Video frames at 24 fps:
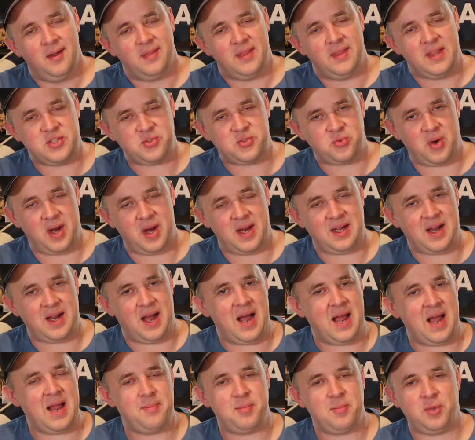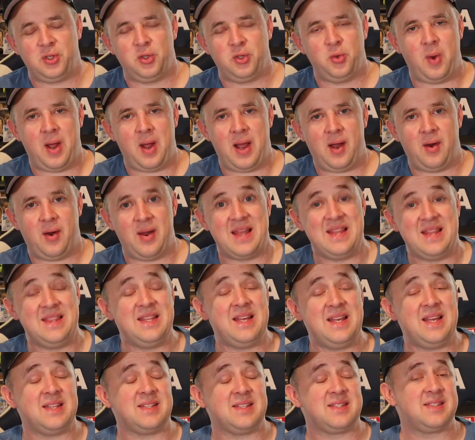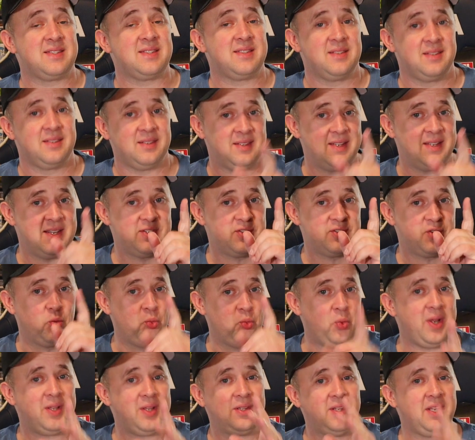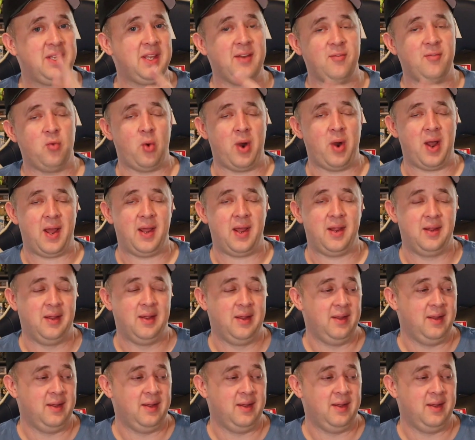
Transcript: That's right, I am the Luau, and this is the weekly giveaway.